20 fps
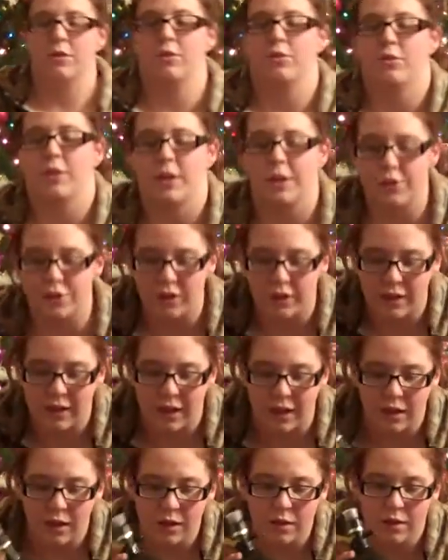new Ninja
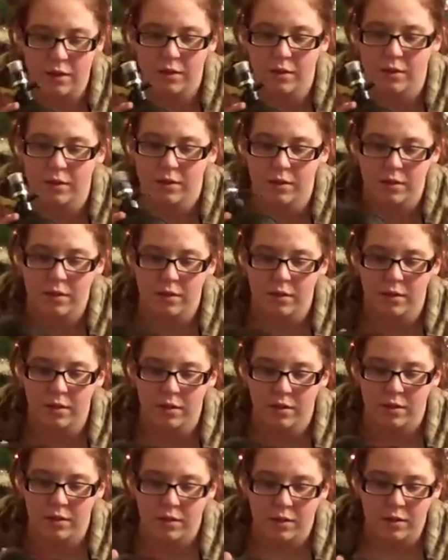tank.
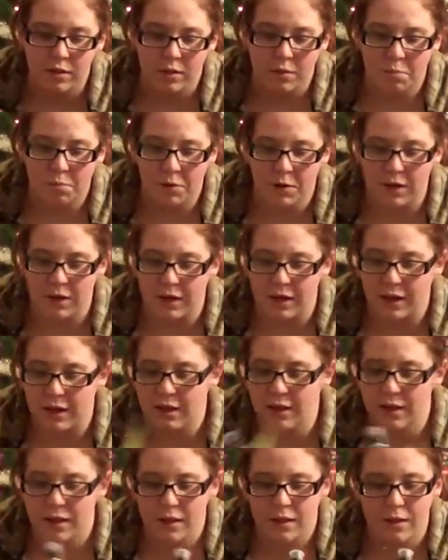It's pretty
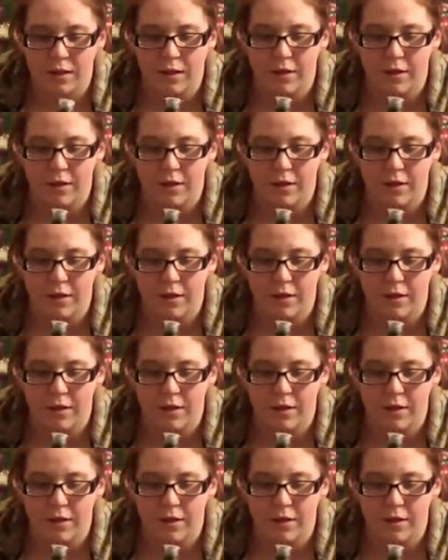nice.